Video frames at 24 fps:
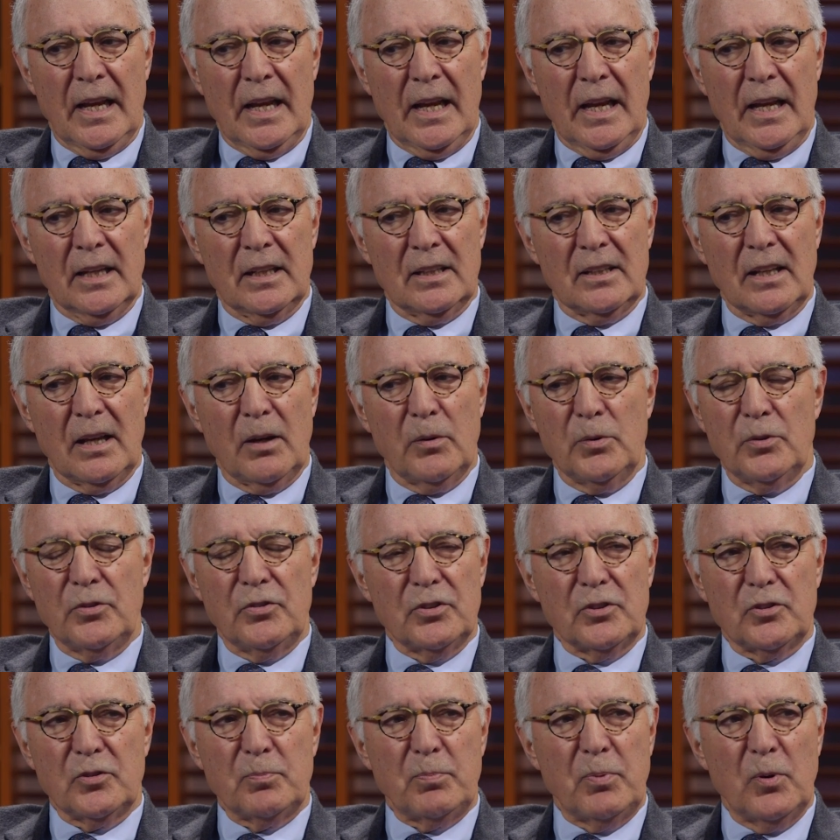And I was
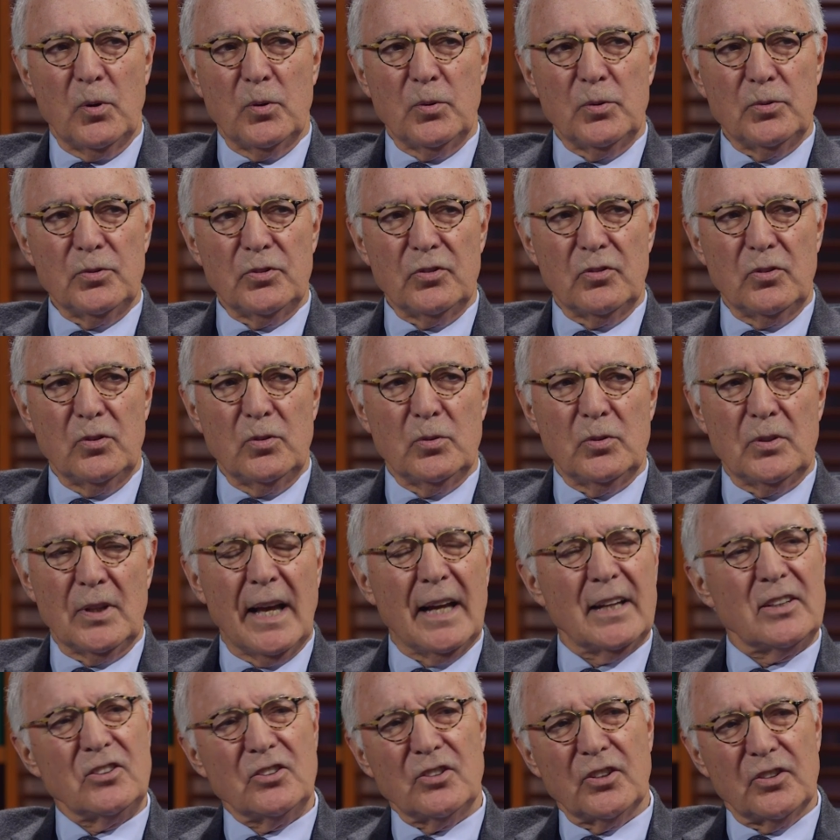exposed to
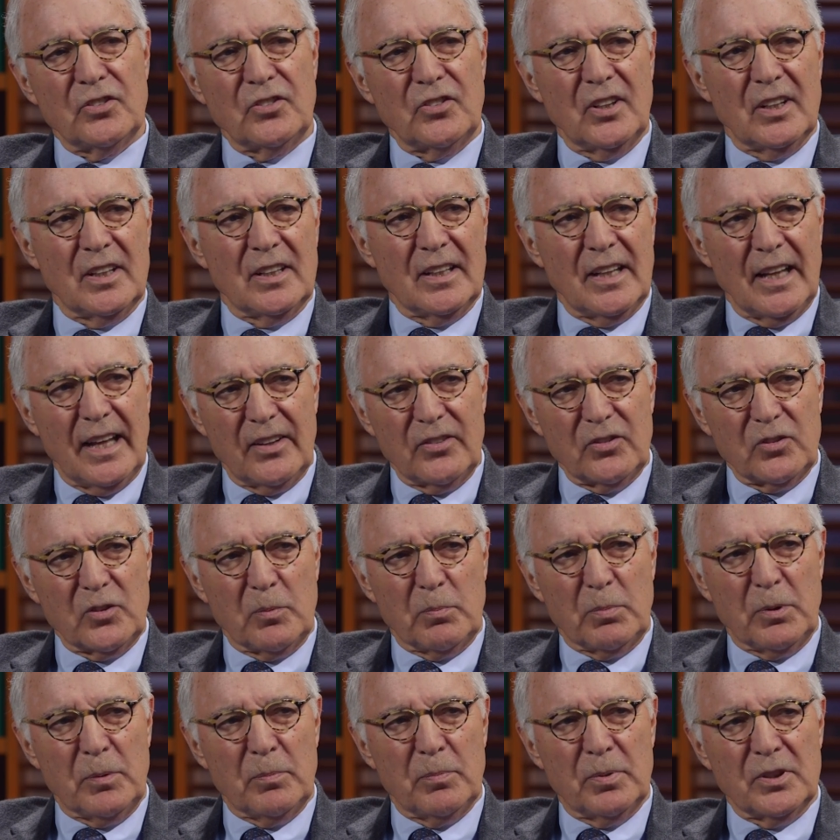not just
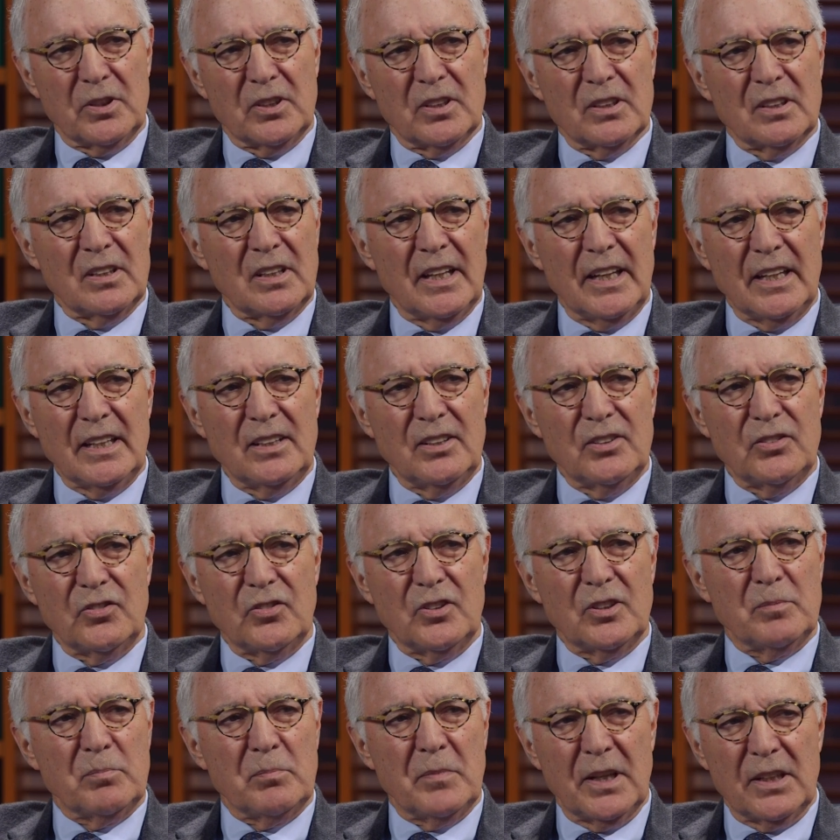endoscopy, but the
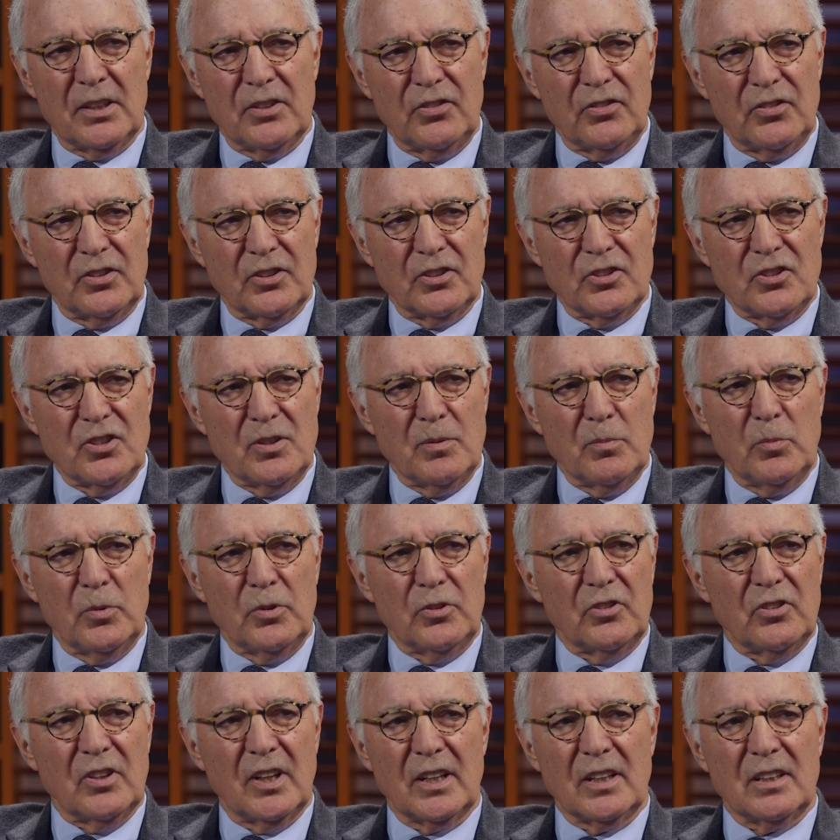latest in medicine. Jim
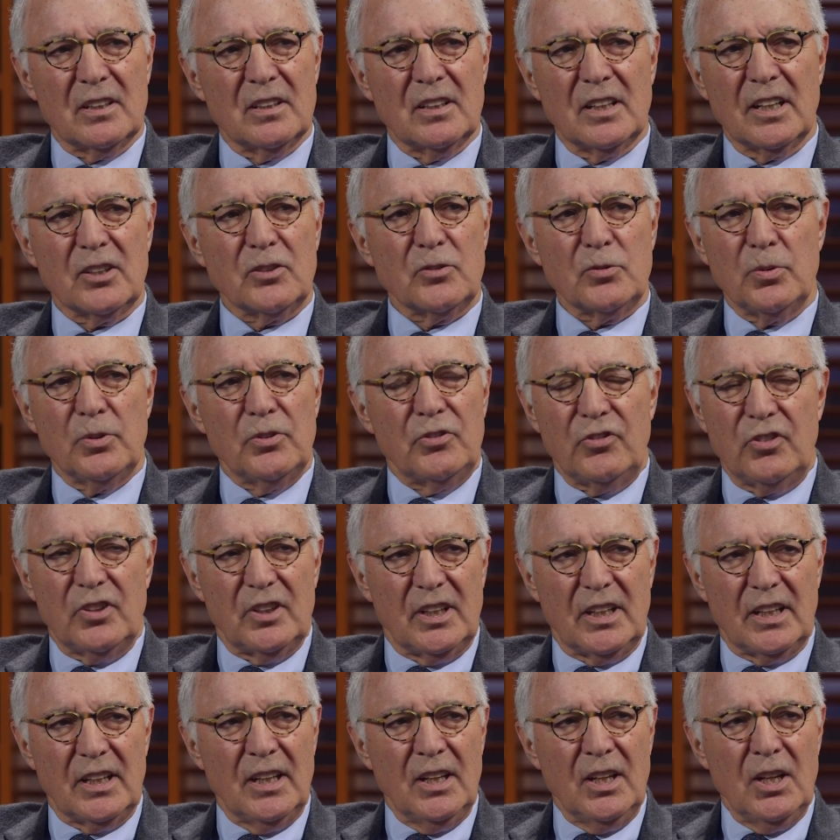was like
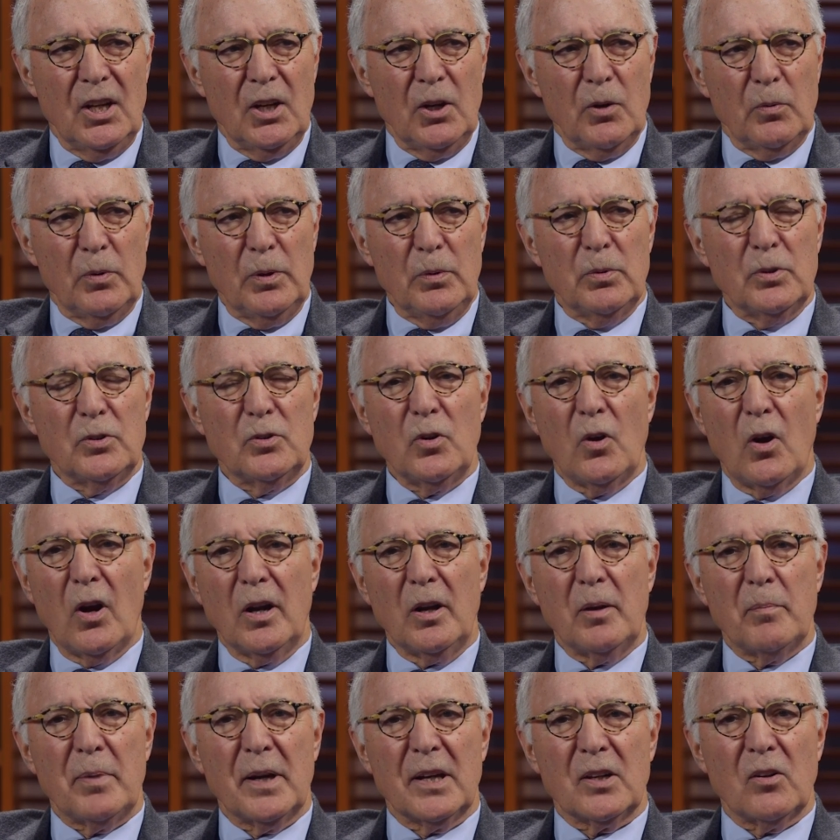electricity. We would
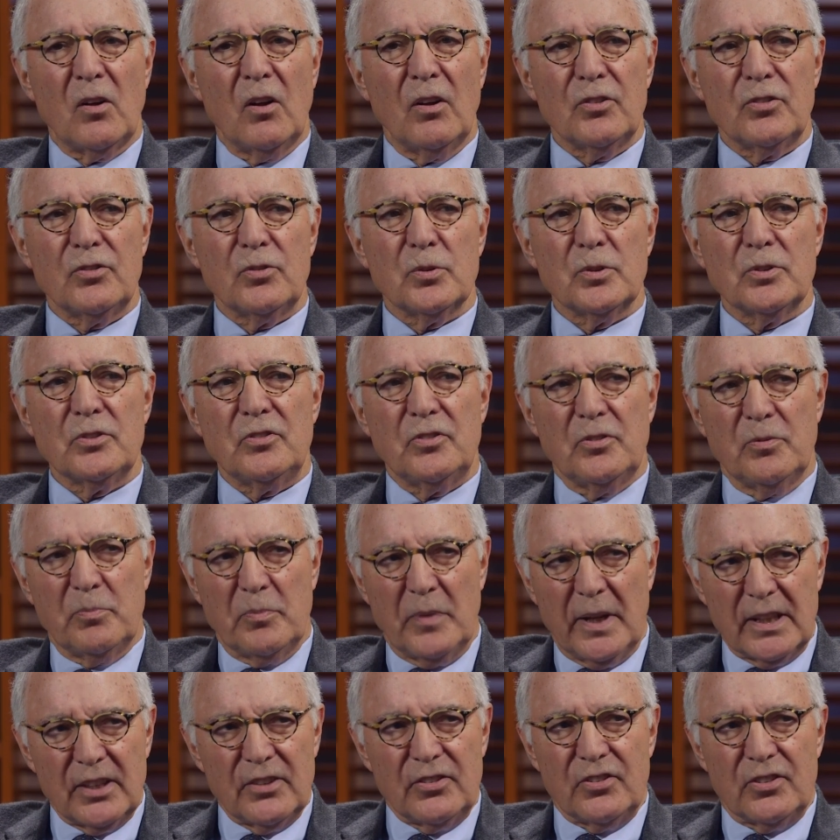talk about all sorts of
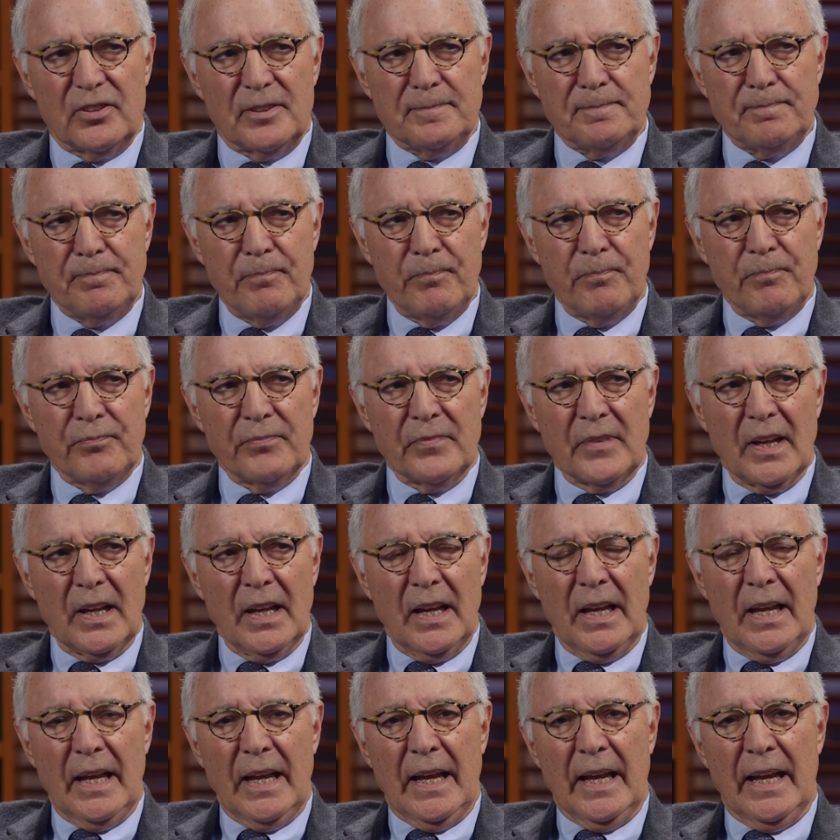medicine
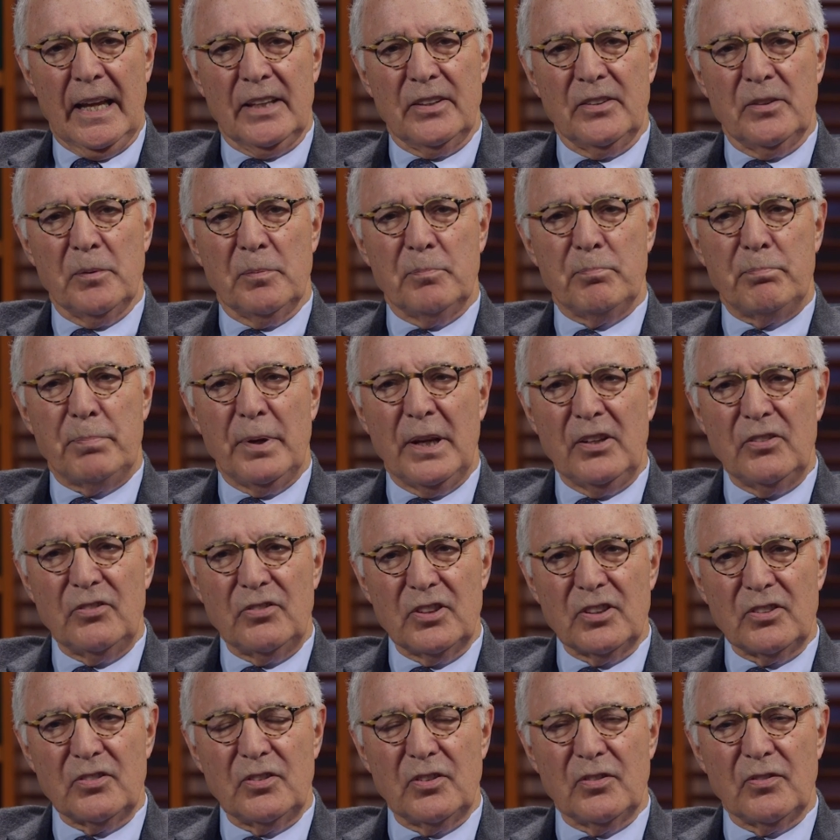and the
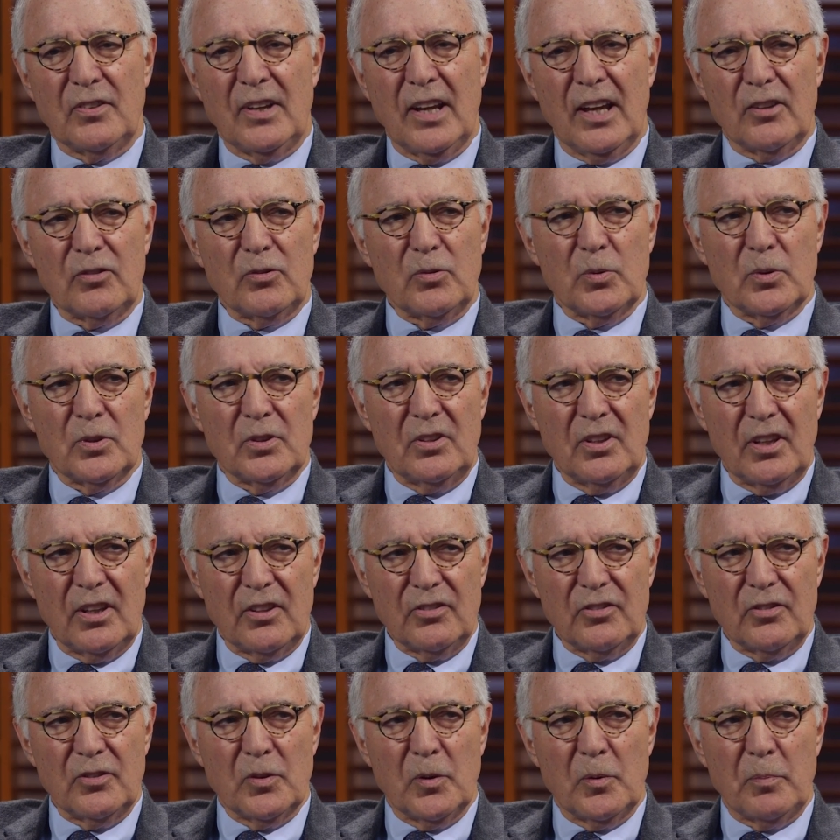basics of
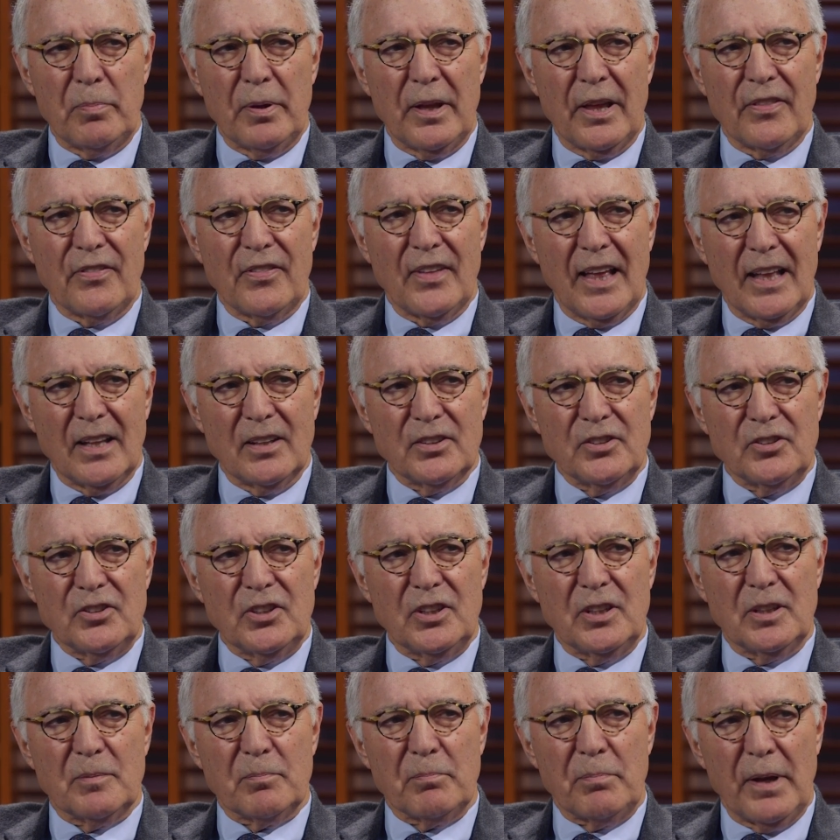gastrointestinal
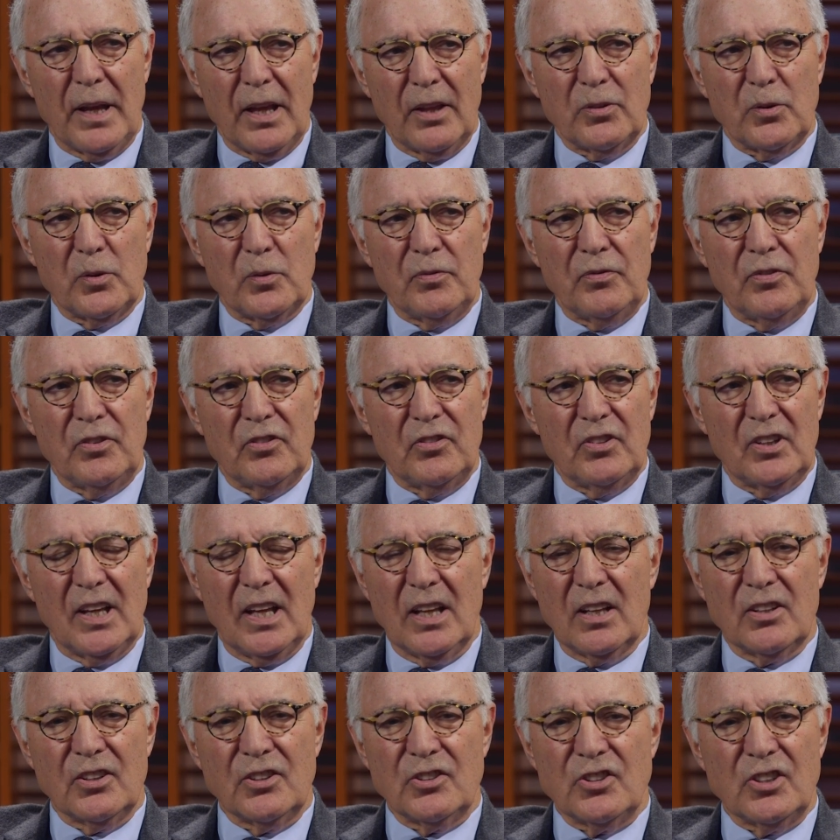pathology and
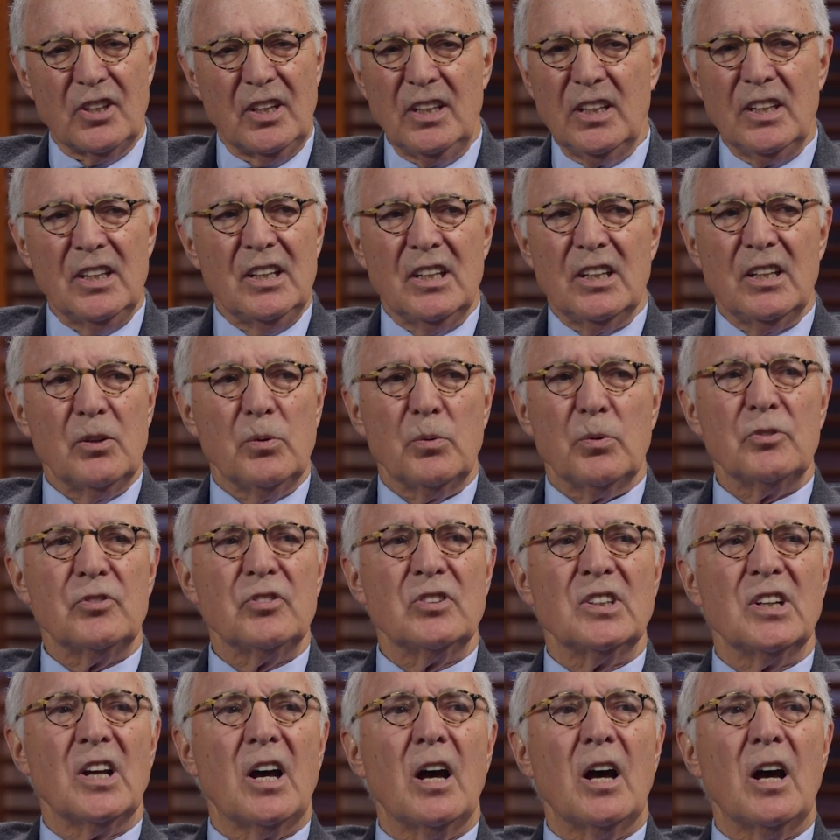pathophysiology. It was an